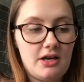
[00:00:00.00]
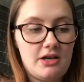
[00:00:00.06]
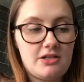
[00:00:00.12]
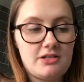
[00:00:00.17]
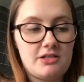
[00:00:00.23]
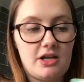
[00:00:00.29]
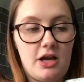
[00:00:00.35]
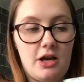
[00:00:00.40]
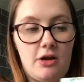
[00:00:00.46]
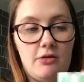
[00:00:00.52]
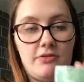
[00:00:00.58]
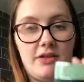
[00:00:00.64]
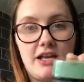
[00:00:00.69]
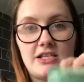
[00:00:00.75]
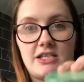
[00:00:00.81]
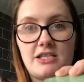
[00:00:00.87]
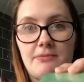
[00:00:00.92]
So
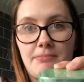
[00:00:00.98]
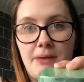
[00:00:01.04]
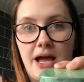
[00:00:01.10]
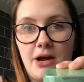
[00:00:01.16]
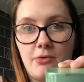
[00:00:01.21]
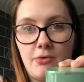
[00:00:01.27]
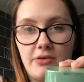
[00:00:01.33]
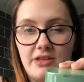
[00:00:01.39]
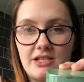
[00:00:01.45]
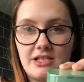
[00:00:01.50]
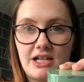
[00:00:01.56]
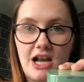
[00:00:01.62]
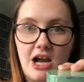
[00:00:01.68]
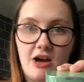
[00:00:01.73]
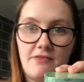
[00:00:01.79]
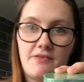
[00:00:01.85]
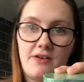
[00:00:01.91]
that's the black one that's
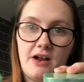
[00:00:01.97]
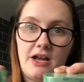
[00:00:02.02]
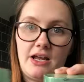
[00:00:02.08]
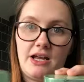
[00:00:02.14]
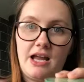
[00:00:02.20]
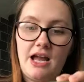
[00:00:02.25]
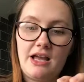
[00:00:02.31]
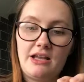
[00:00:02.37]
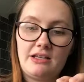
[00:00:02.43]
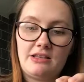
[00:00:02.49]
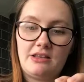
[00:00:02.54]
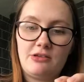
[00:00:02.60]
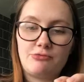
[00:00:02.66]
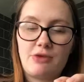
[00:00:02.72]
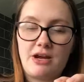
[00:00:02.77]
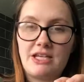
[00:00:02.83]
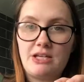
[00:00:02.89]
clarifying and
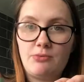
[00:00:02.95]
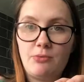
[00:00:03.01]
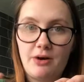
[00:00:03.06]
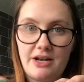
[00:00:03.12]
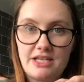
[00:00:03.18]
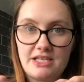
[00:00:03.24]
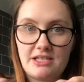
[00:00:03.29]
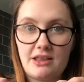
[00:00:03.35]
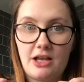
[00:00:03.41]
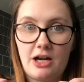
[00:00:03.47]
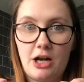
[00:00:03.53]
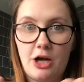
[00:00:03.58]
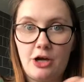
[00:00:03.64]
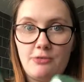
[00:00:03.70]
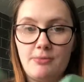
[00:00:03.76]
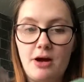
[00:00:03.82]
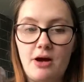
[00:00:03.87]
the reddy one is the
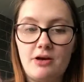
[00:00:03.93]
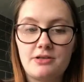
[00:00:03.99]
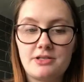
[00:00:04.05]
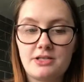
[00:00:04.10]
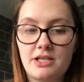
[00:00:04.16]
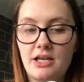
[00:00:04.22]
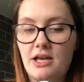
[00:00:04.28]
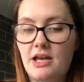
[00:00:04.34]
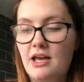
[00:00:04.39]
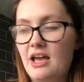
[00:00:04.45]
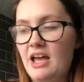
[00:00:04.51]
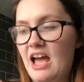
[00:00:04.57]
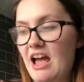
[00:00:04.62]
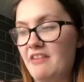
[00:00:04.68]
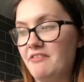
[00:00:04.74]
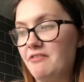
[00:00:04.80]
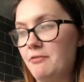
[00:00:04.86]
glow mask.
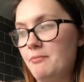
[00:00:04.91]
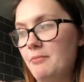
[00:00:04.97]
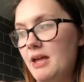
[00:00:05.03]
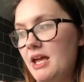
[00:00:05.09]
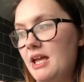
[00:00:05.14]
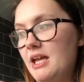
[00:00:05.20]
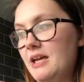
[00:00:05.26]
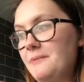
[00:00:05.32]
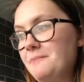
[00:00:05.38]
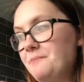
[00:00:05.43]
And for me,